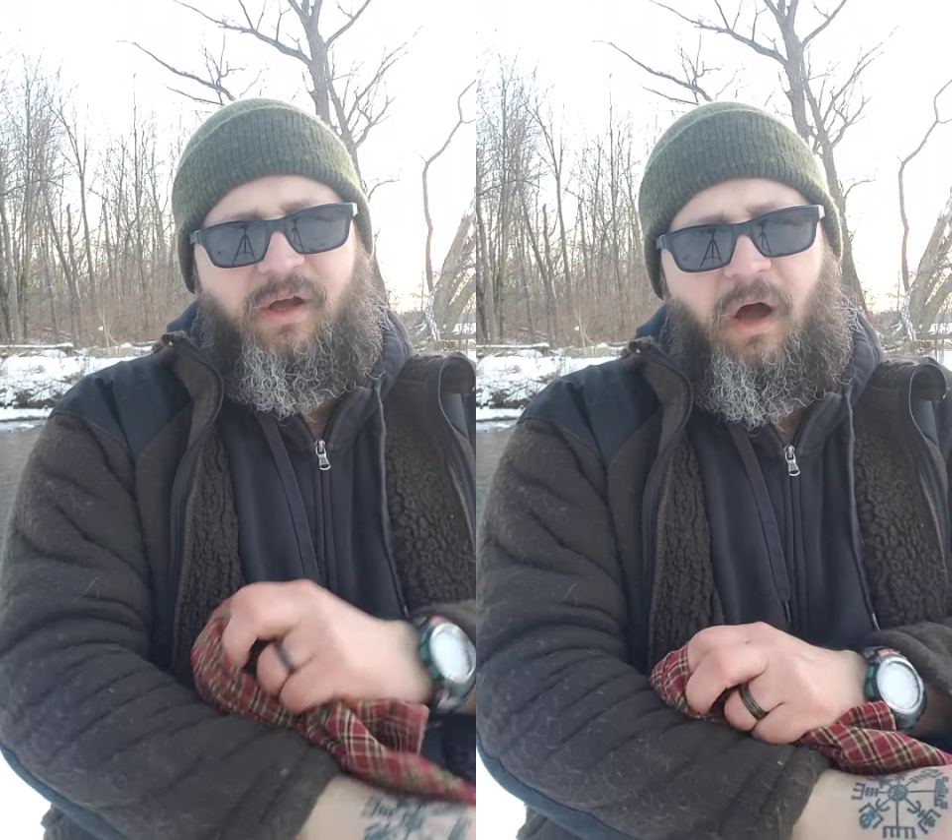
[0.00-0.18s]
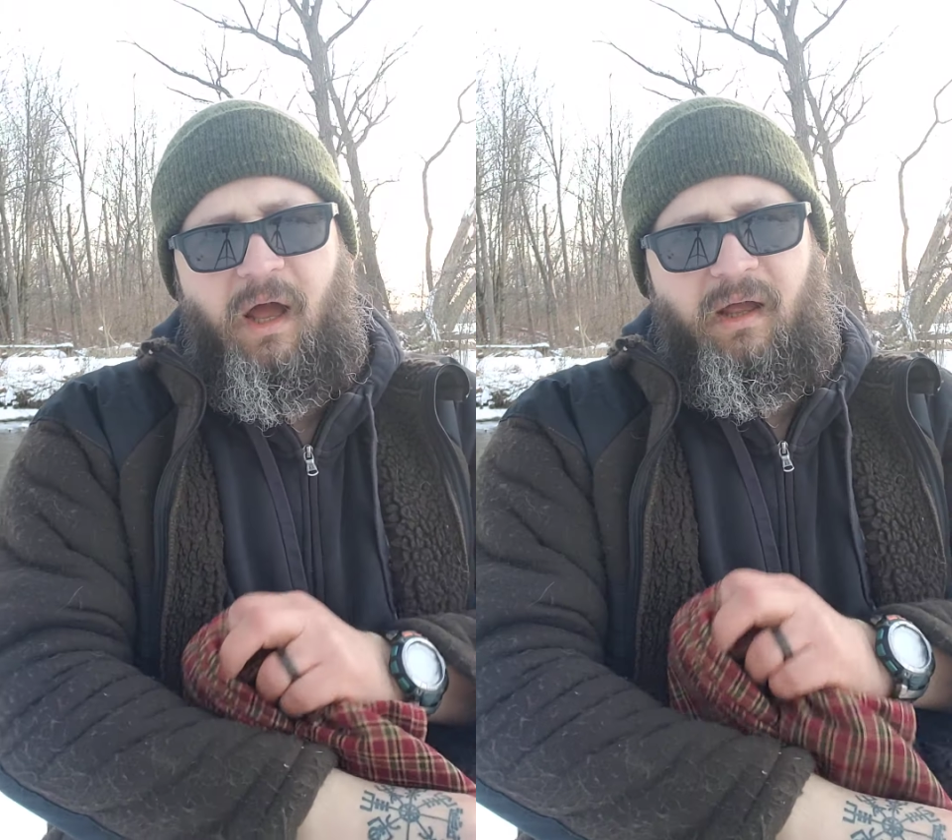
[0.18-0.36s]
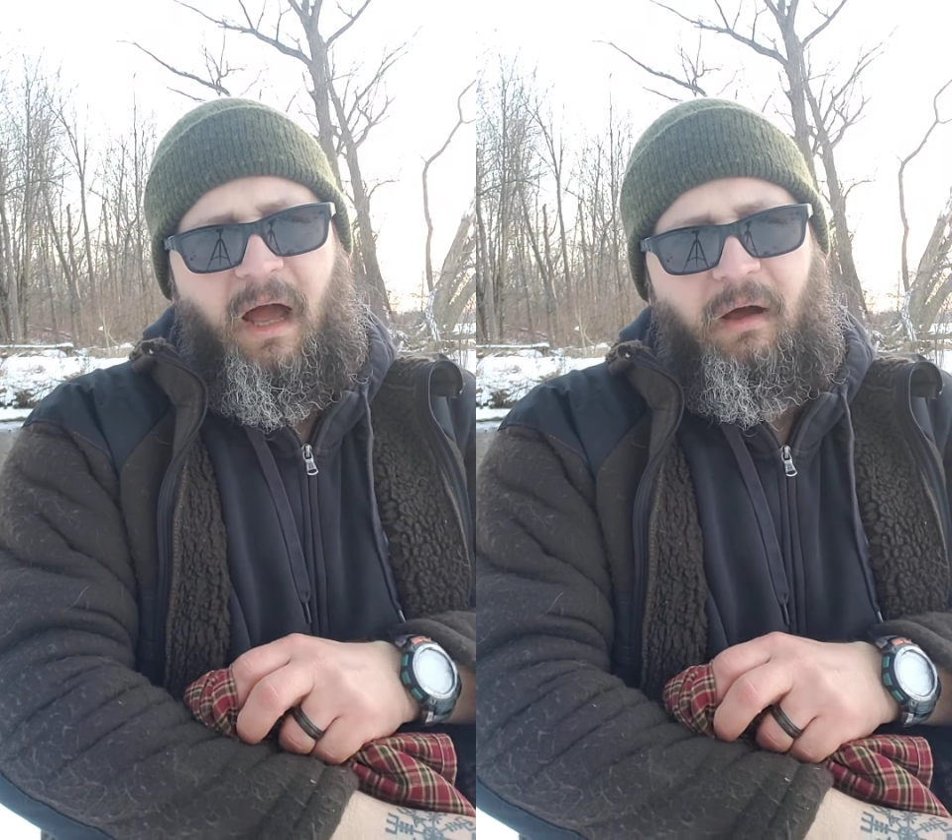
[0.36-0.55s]

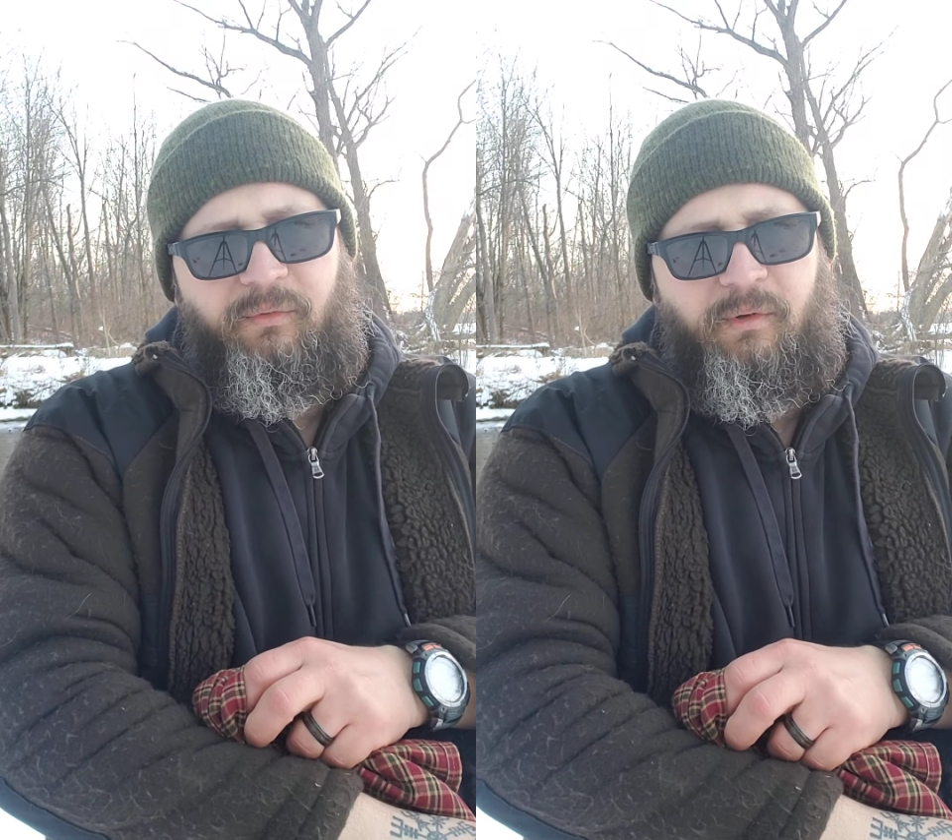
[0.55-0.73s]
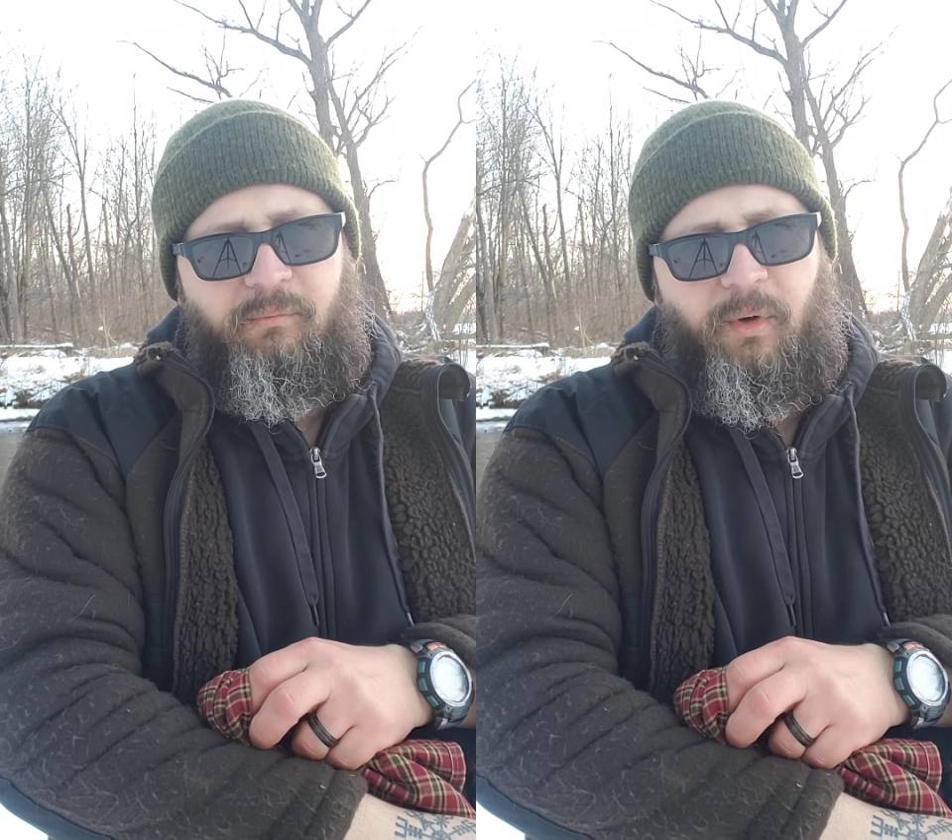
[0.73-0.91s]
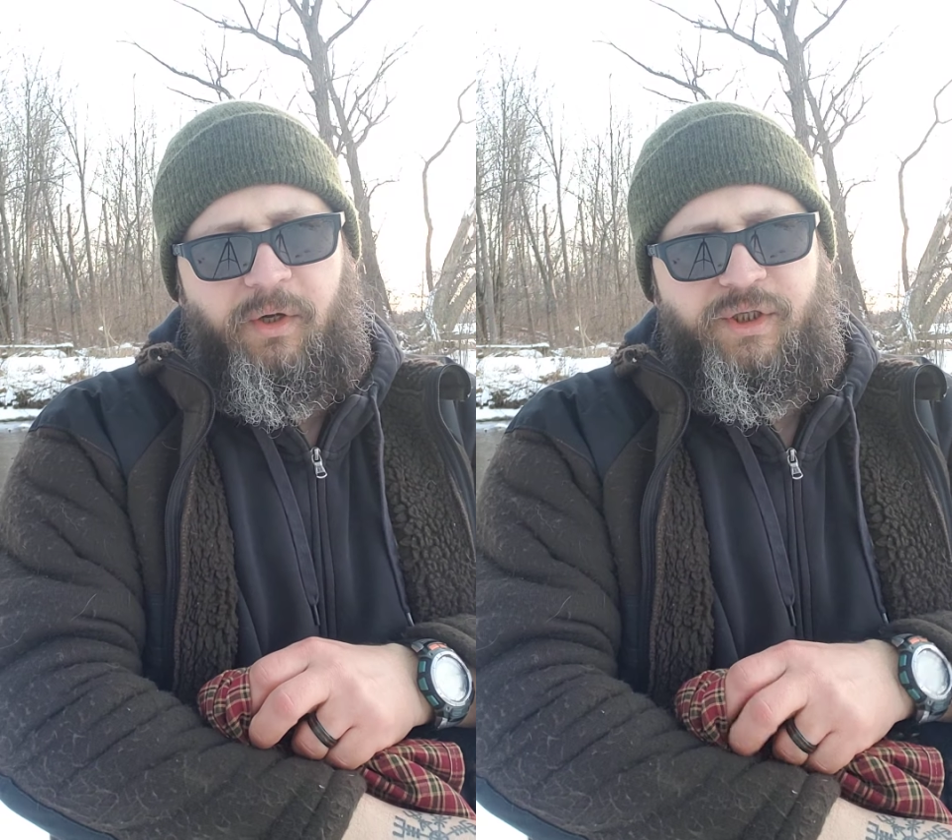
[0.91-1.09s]
cut out in the
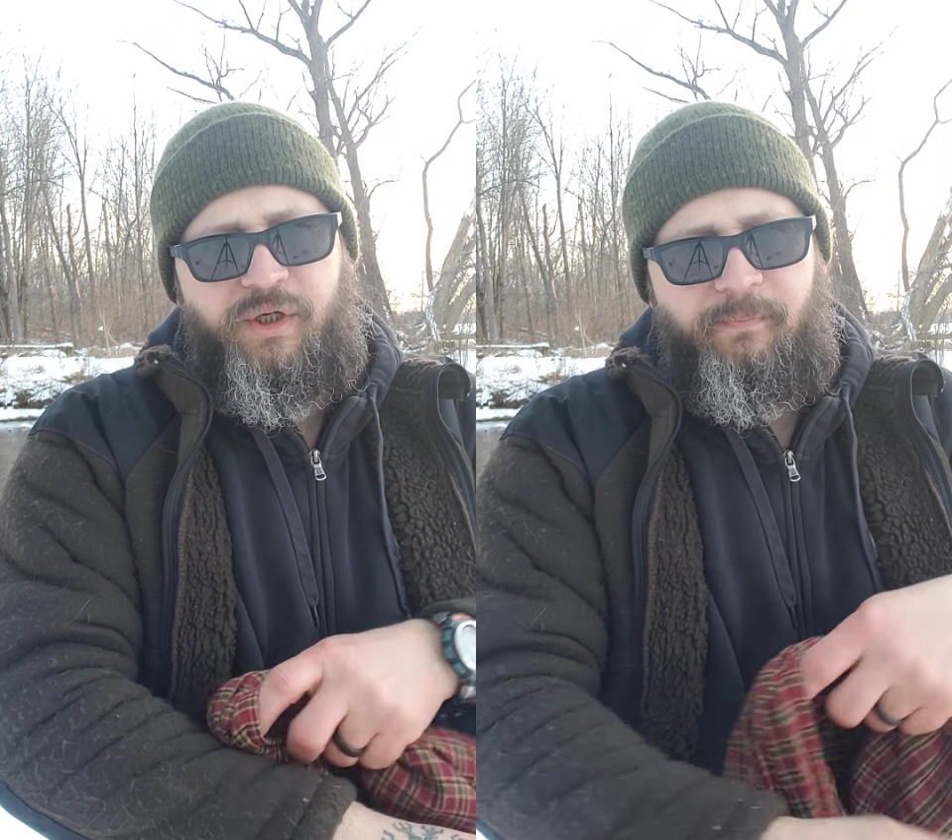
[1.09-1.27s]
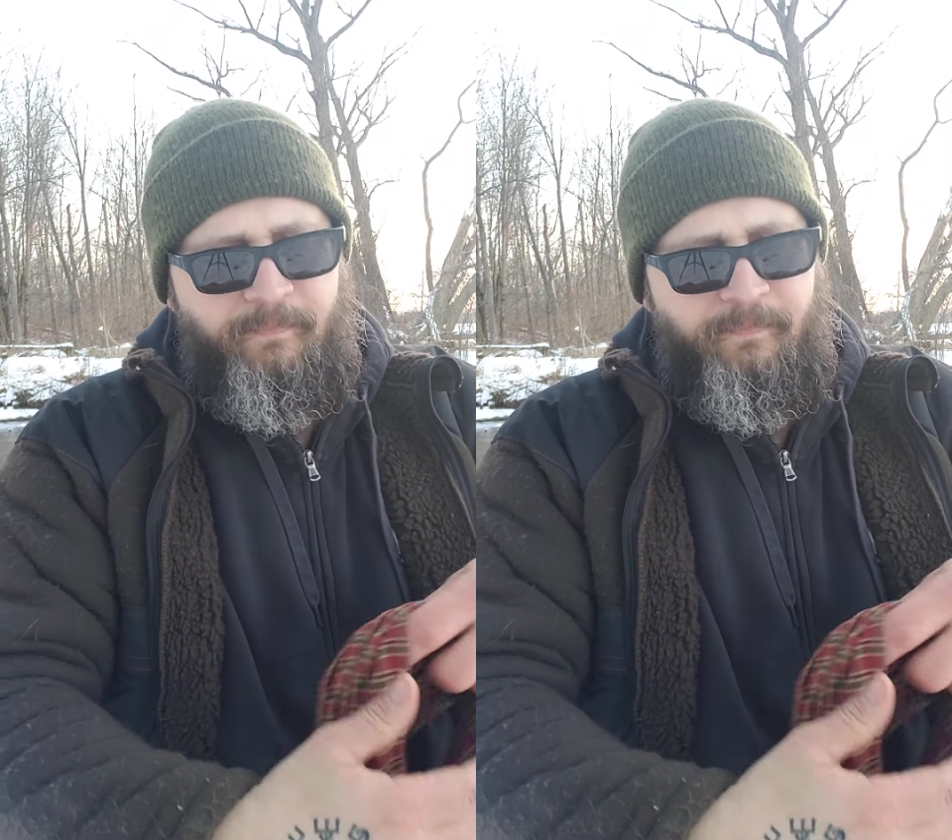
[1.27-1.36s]
bush.